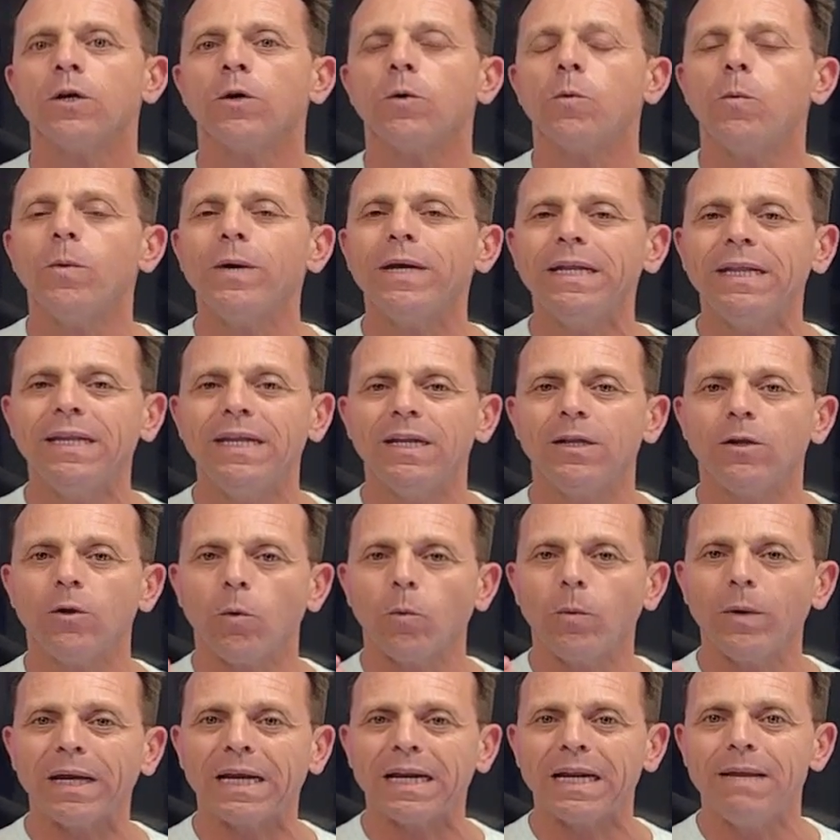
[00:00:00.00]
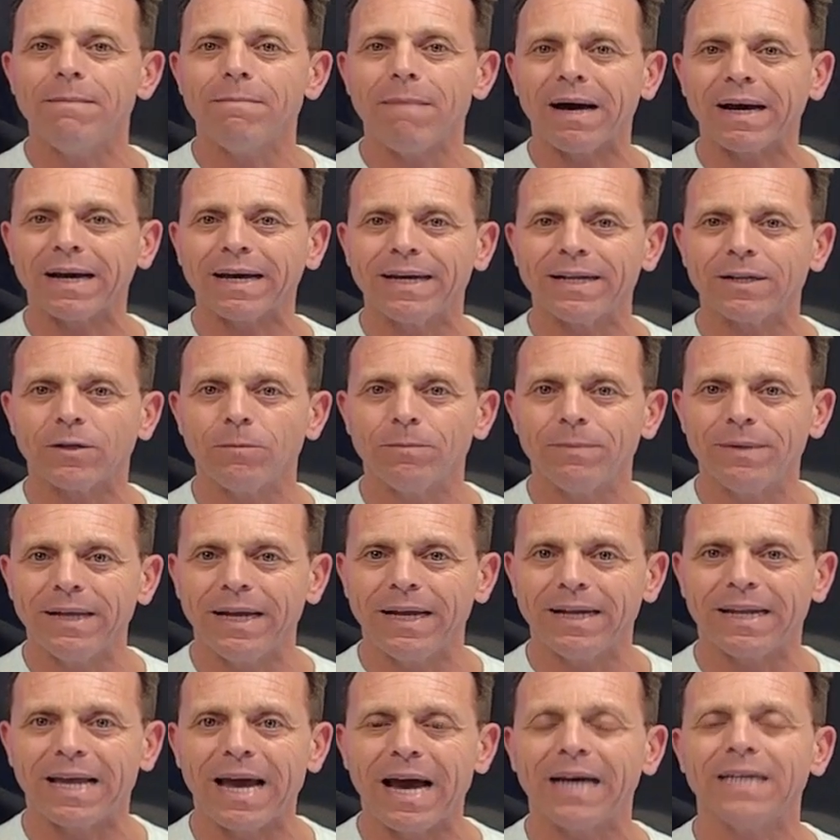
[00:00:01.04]
We did the weekly market
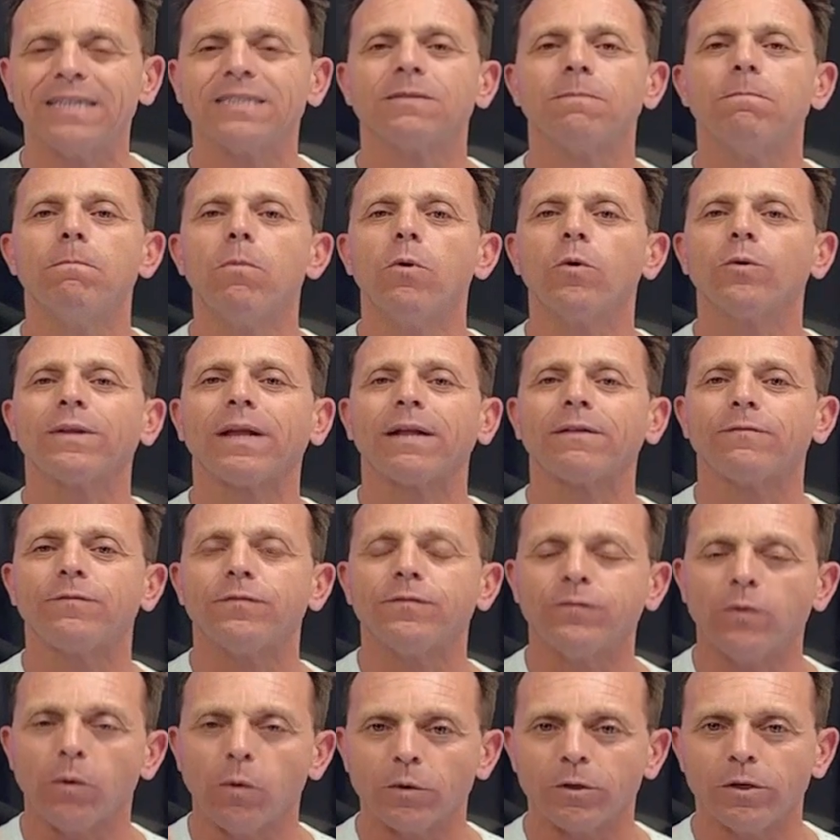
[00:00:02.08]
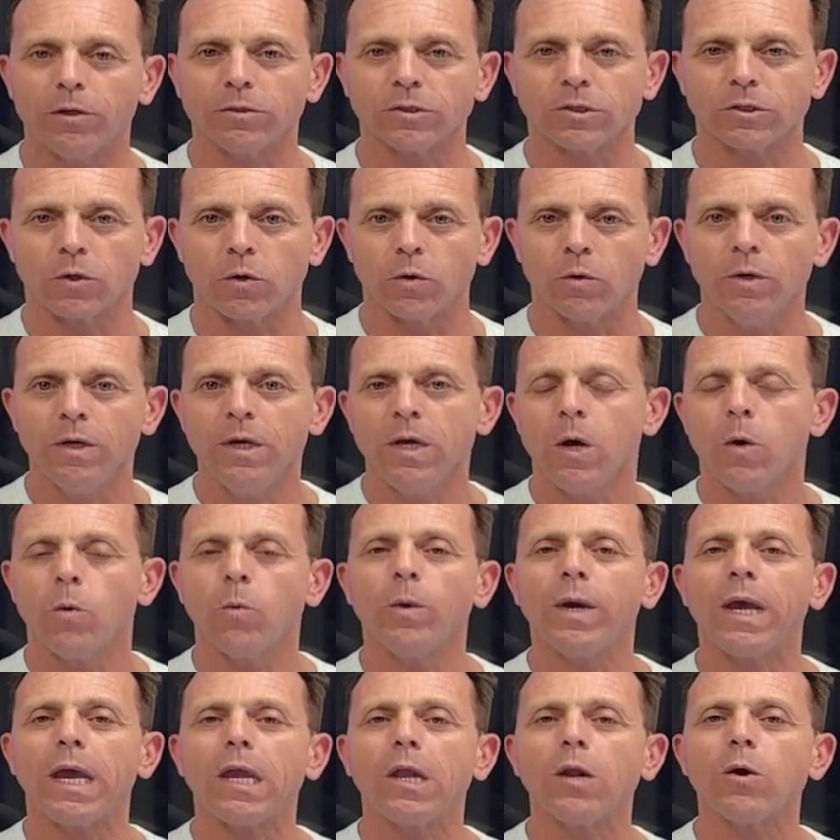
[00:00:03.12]
update, guys, more than 4 years ago.
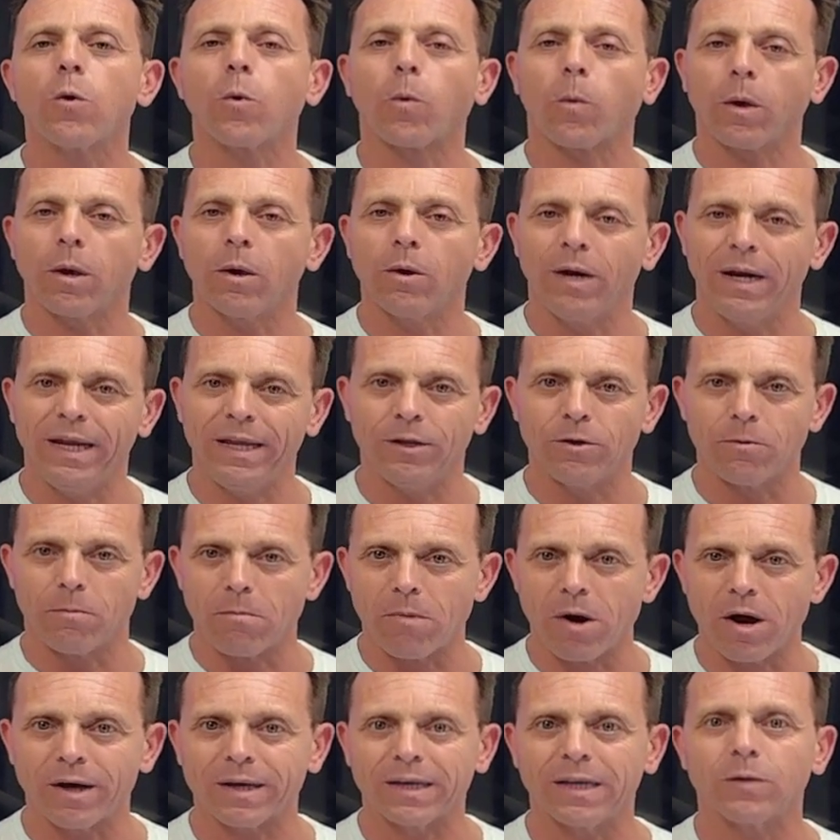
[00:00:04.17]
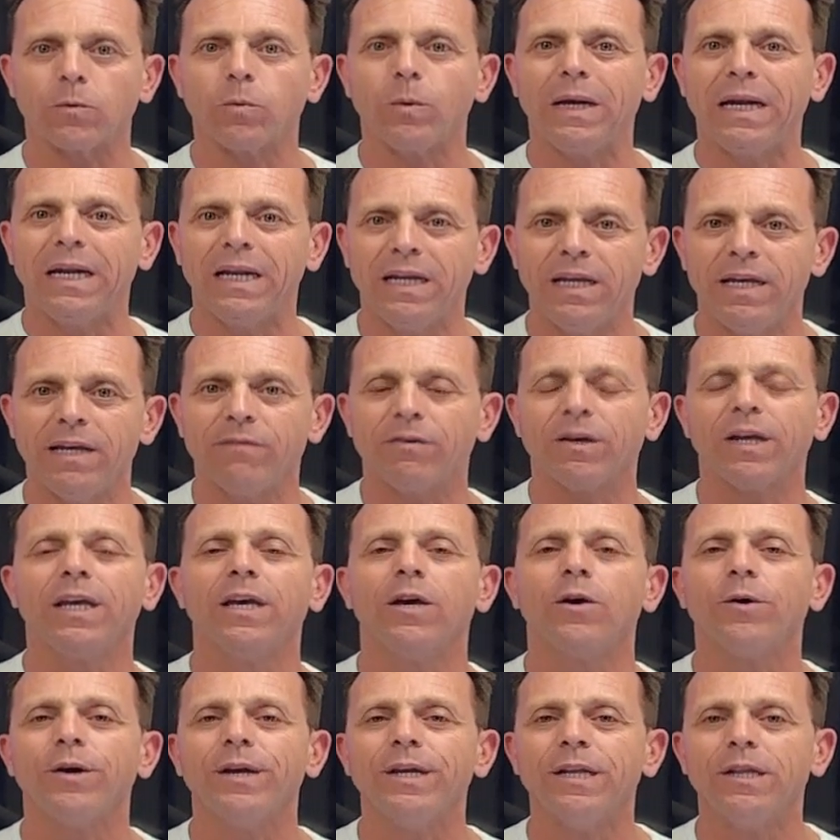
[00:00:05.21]
We know really the market. We live
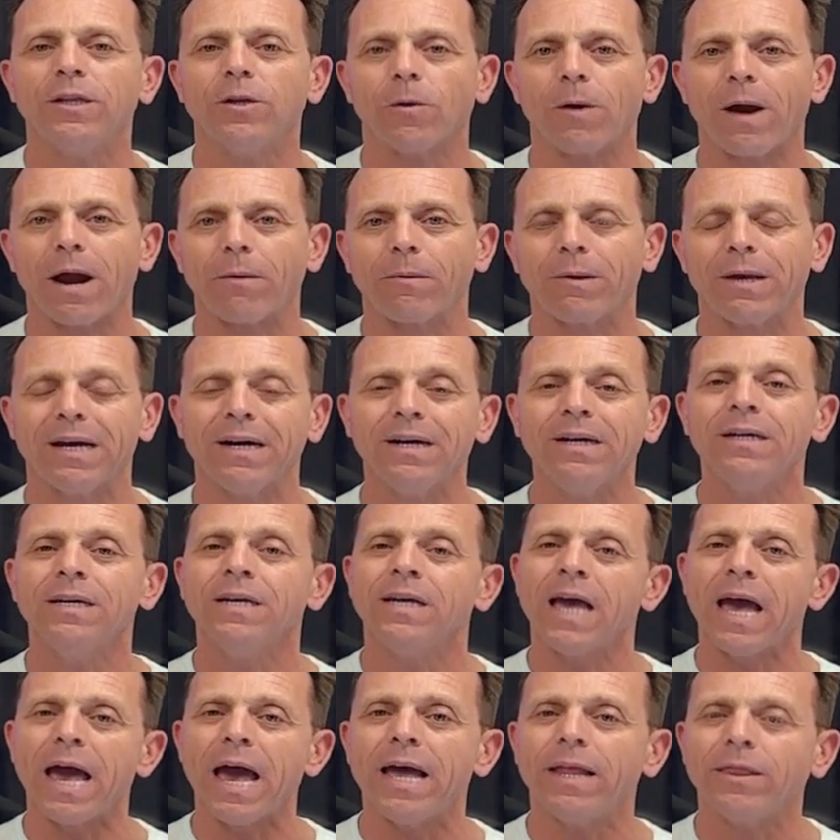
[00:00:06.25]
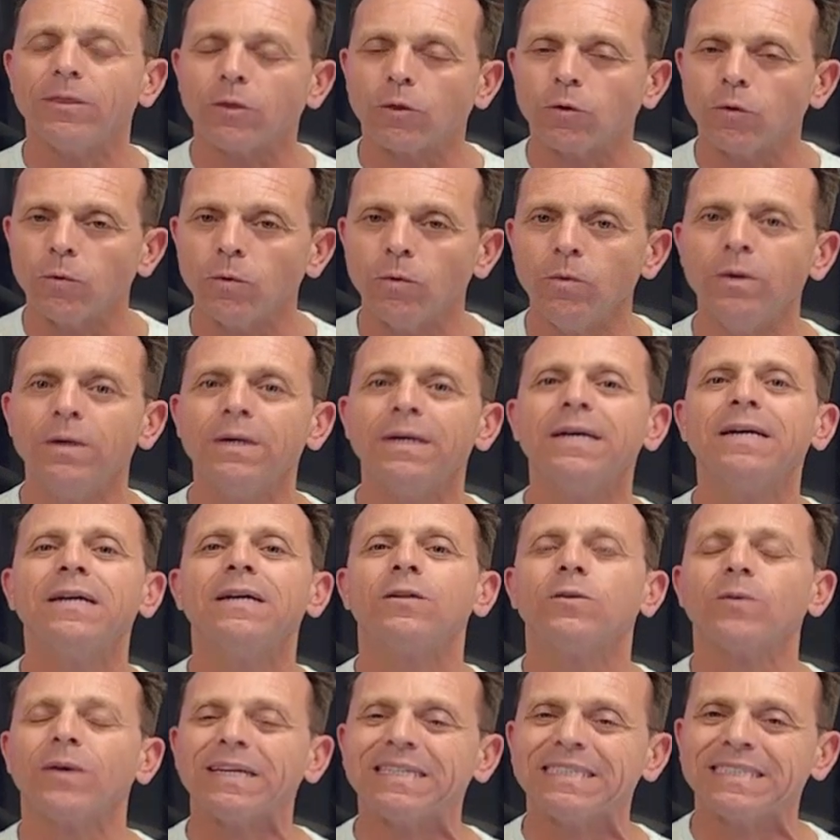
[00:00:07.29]
here in the area, and to
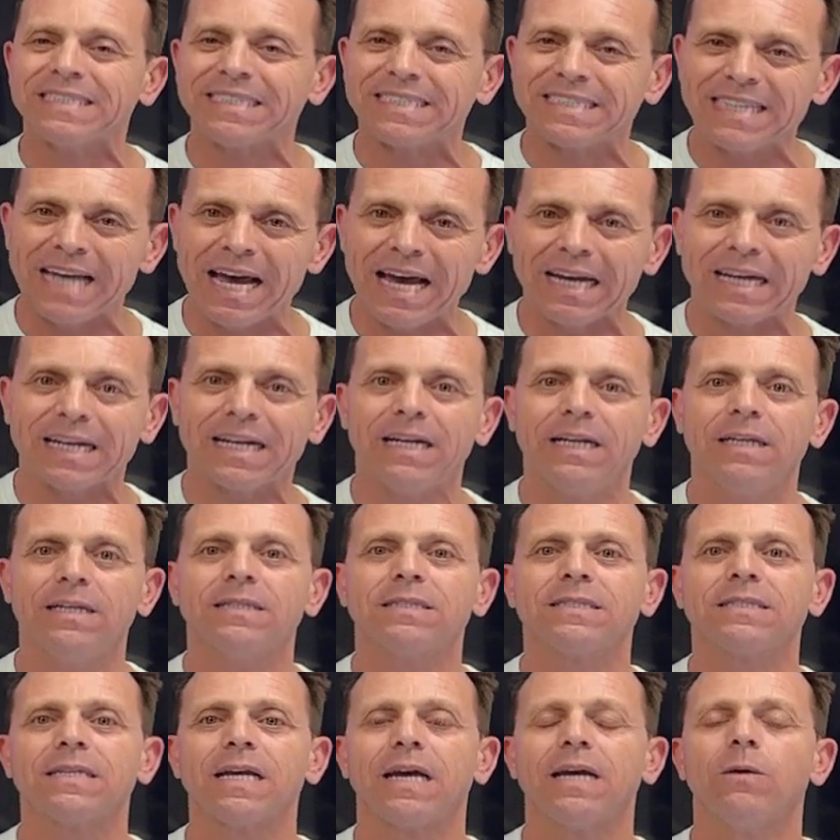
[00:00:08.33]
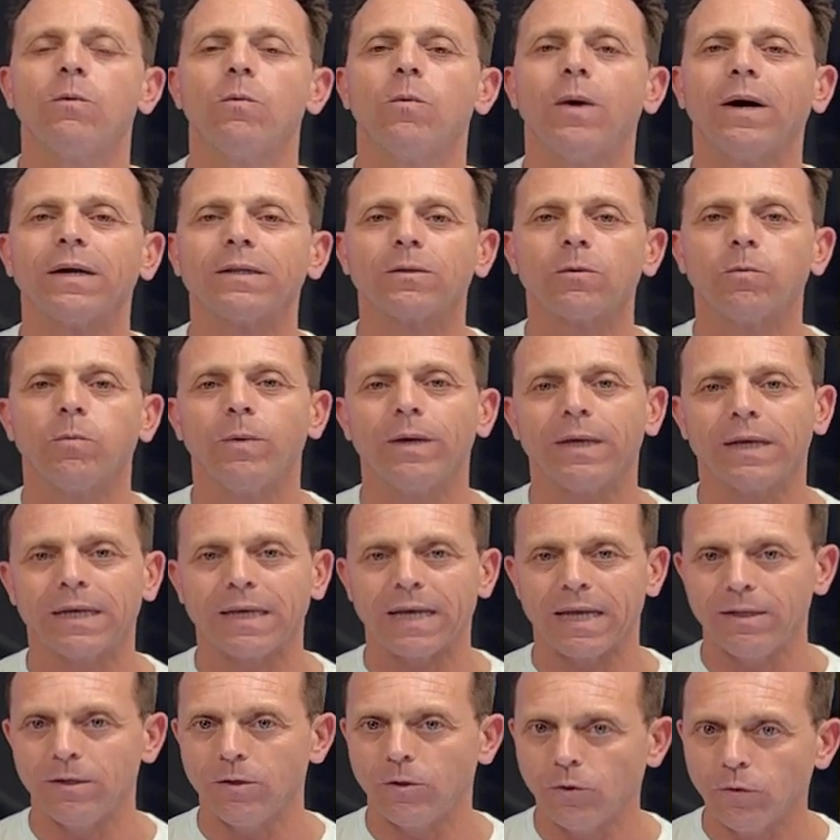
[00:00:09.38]
exactly say what we
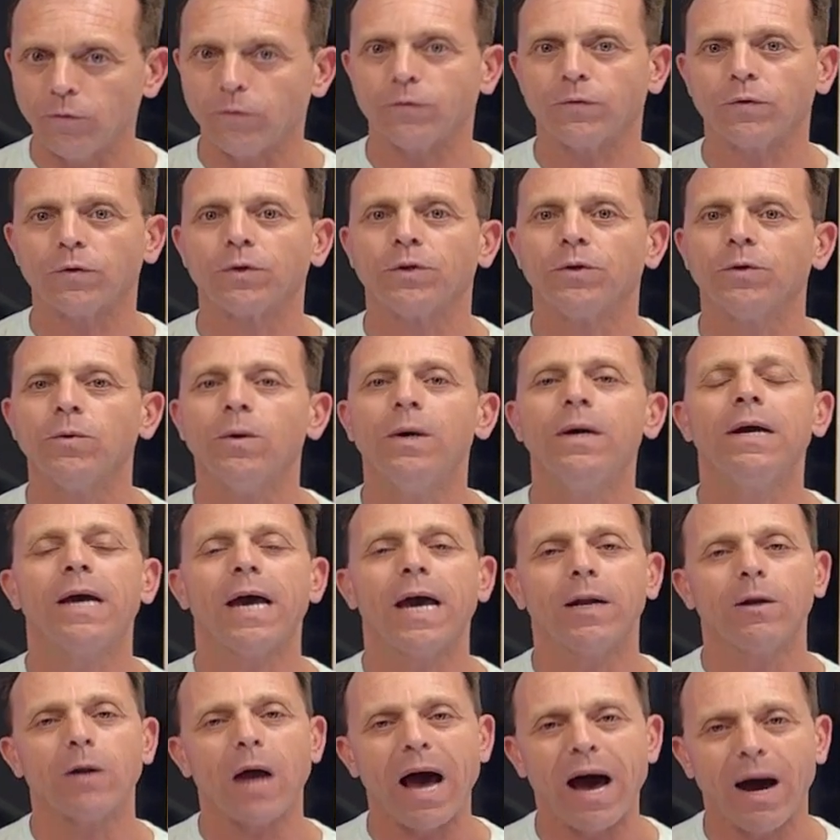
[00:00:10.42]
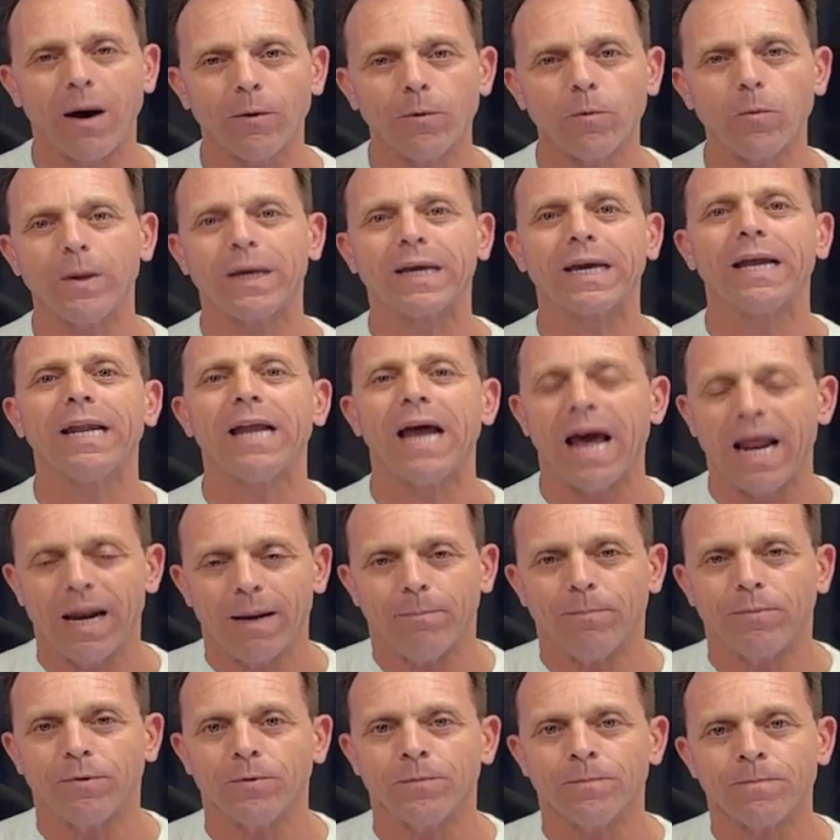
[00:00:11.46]
can do for you and how we can
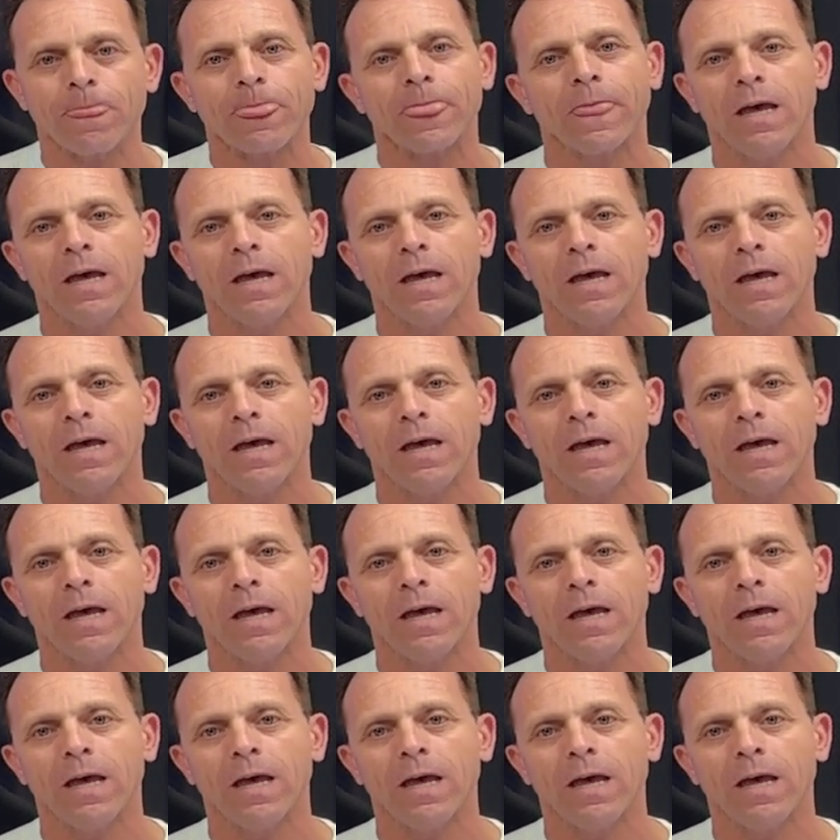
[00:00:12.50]
help you.